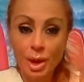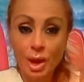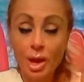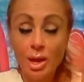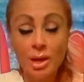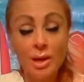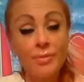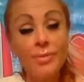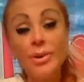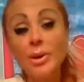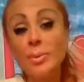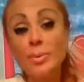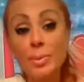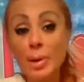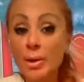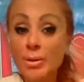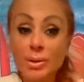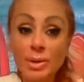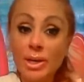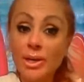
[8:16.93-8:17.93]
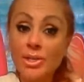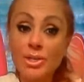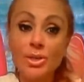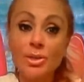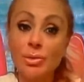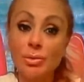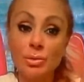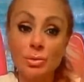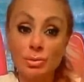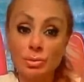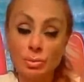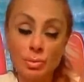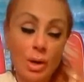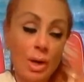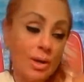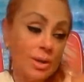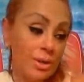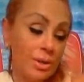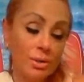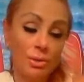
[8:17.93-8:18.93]
And I'm very proud that I do.
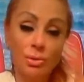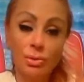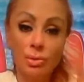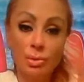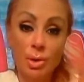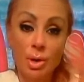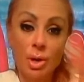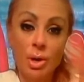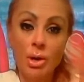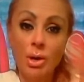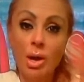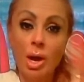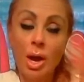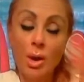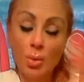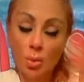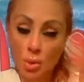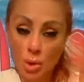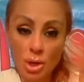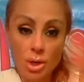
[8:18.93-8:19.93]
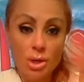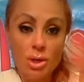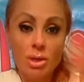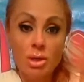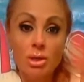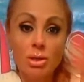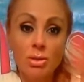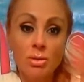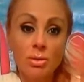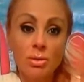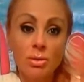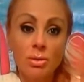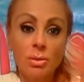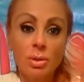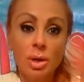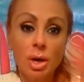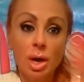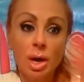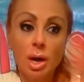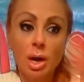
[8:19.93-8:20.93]
I do. I work
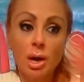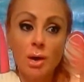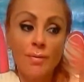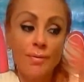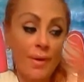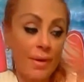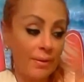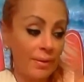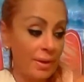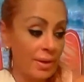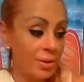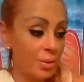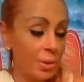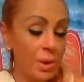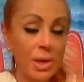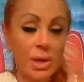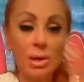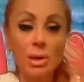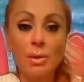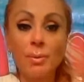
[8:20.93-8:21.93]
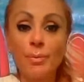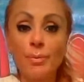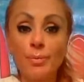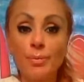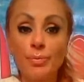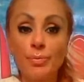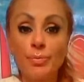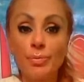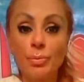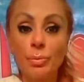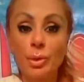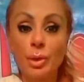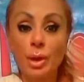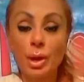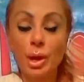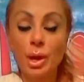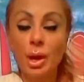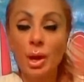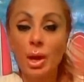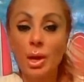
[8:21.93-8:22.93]
uh, five days a week.
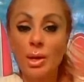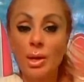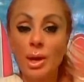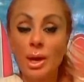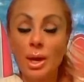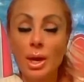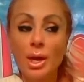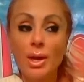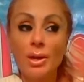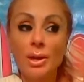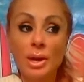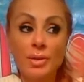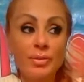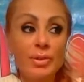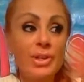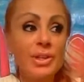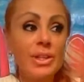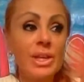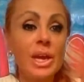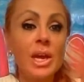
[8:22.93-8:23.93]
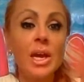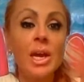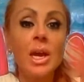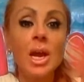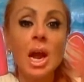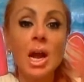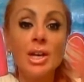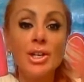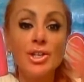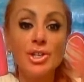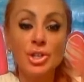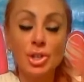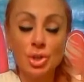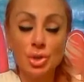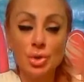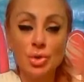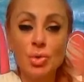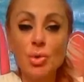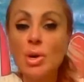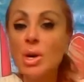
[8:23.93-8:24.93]
And, I, and everything I
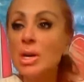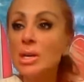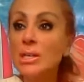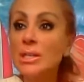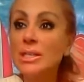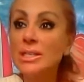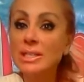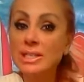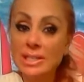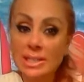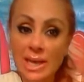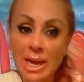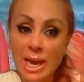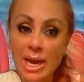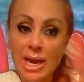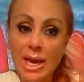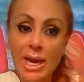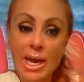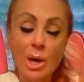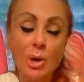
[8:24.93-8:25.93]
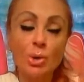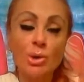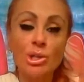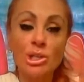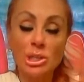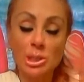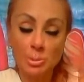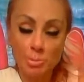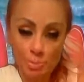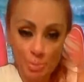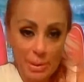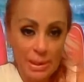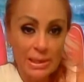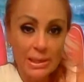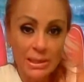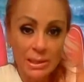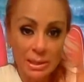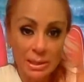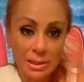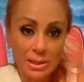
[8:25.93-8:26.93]
do, say, or
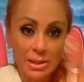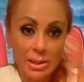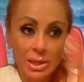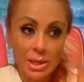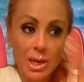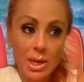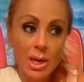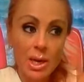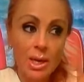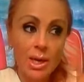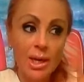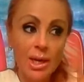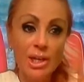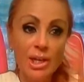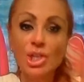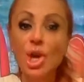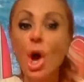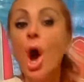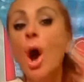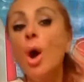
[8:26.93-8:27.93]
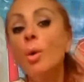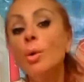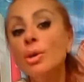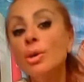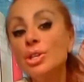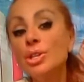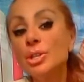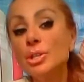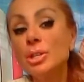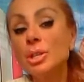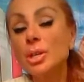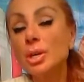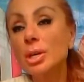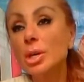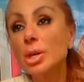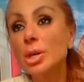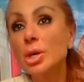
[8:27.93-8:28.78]
spend is always